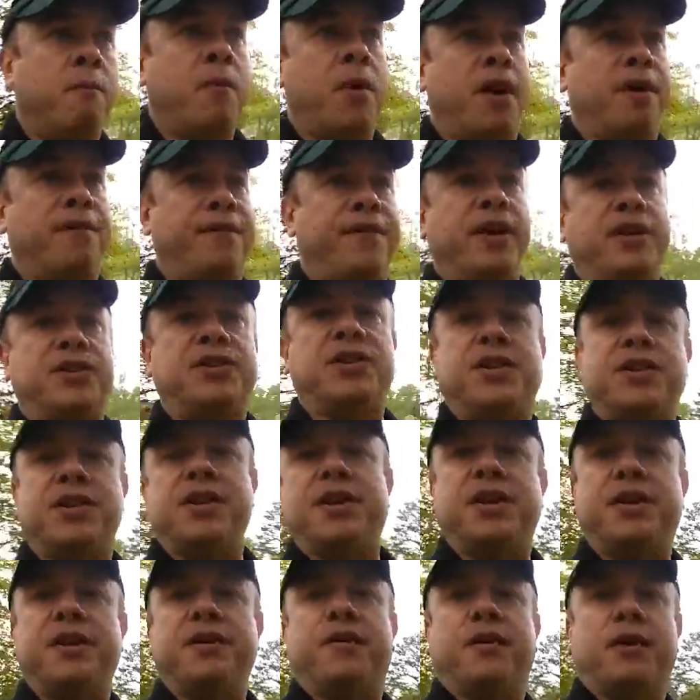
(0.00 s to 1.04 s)
affix it to
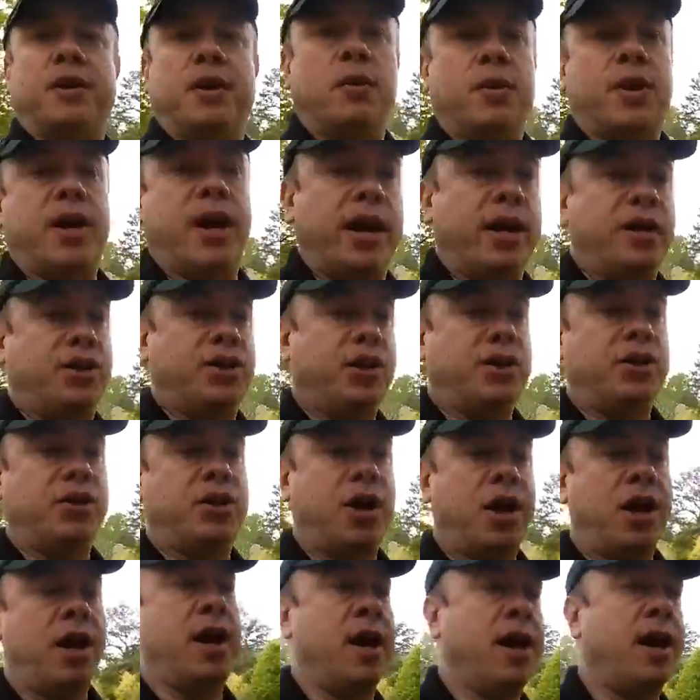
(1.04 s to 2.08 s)
the different locations.
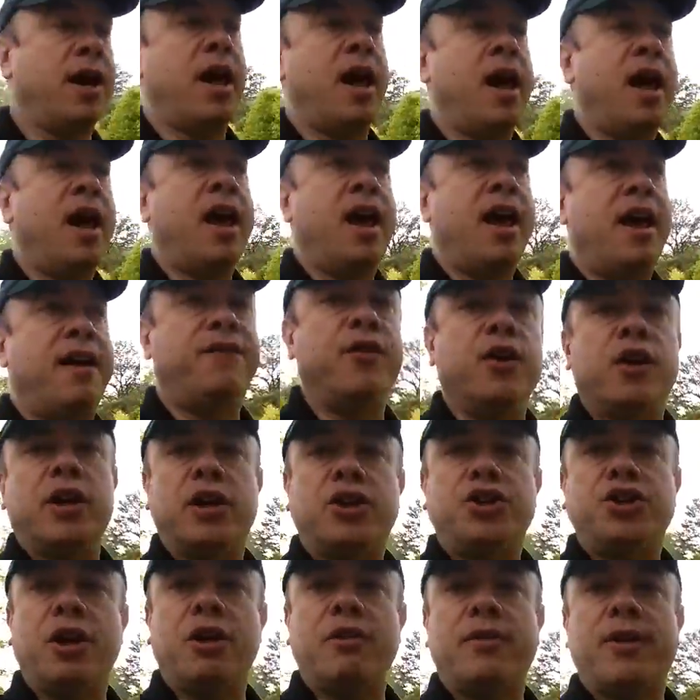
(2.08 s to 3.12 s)
If you're going to
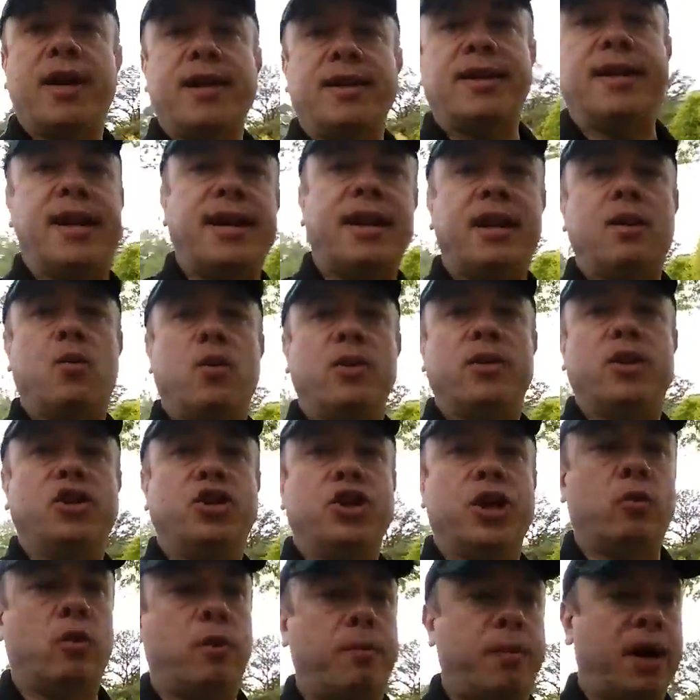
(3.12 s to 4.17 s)
share that data with the
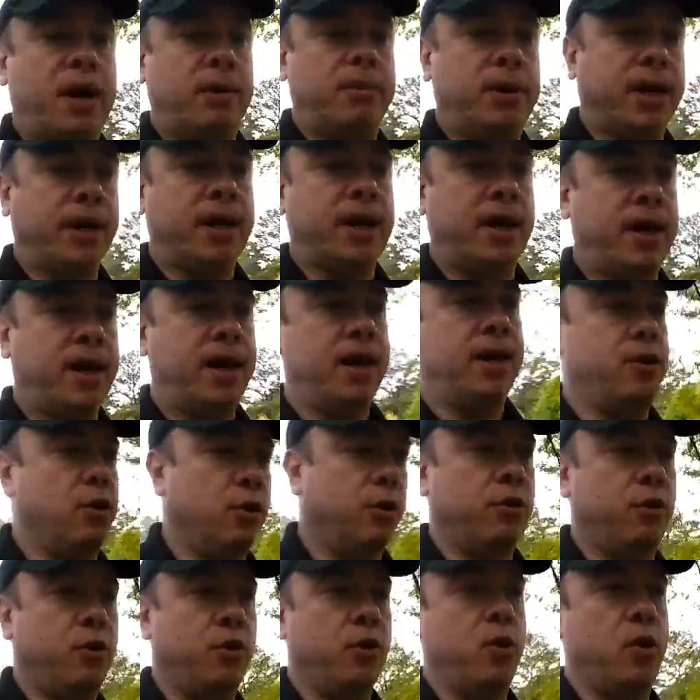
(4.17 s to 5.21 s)
general public, either
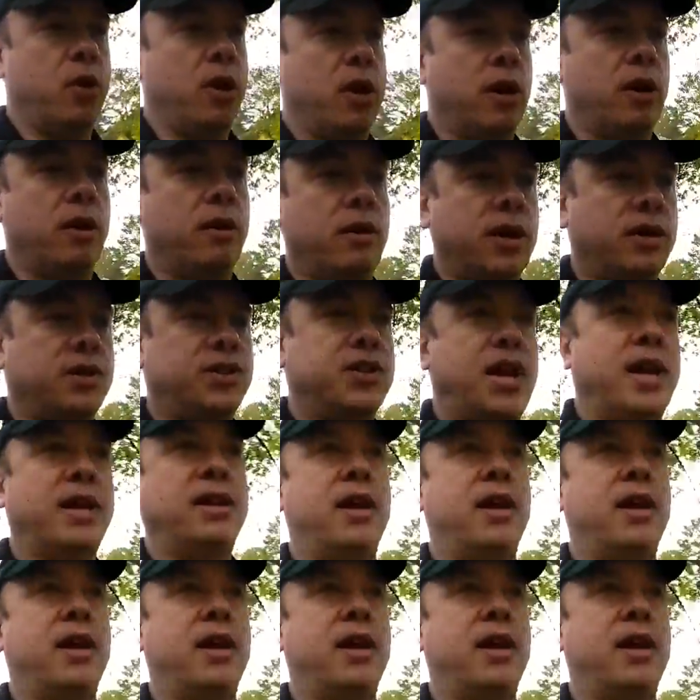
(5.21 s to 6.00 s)
through a site